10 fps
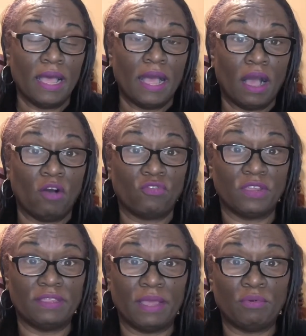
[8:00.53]

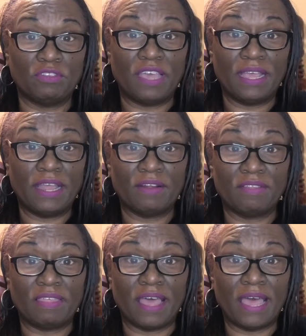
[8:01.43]
hopefully they will take care
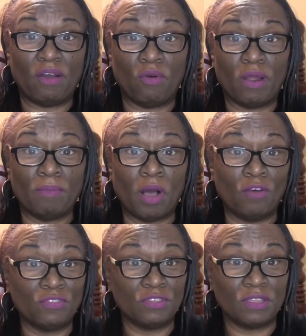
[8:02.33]
of that or I'm
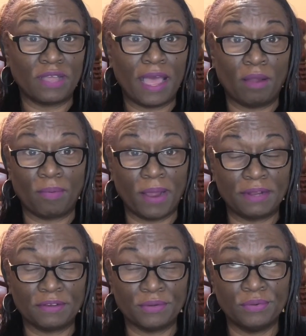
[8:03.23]
off to the
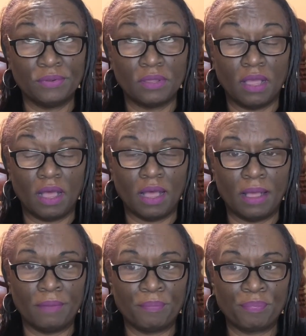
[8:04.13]
chiropractor
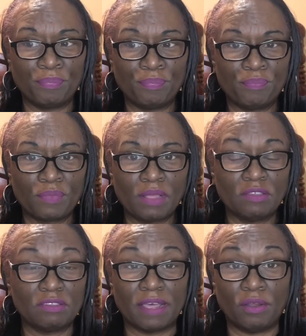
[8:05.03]

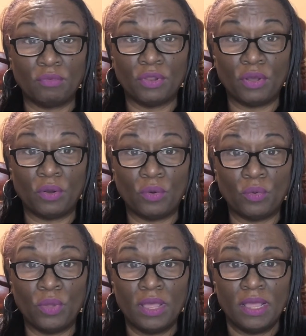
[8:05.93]
because um, I don't know
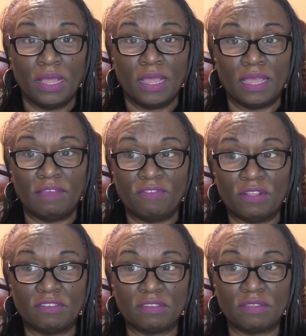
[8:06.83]
if
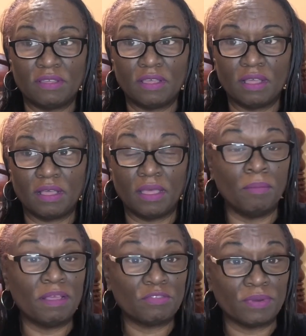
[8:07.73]
it's
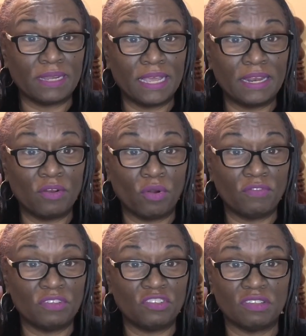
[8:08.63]
MS related or if
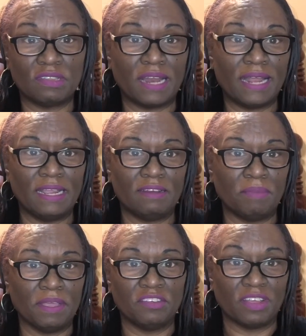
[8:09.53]
it's just that I need to
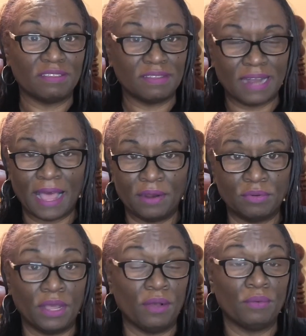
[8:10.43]
be adjusted. I don't
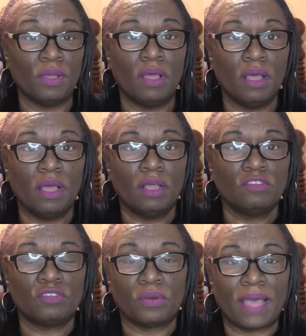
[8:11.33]
know.
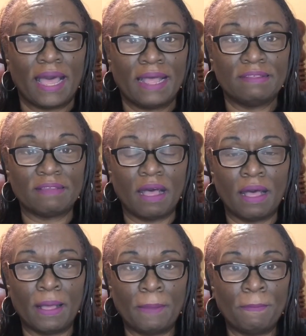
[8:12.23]
So guys,
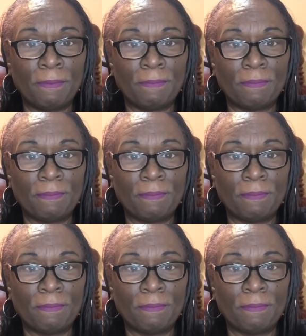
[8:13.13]
um,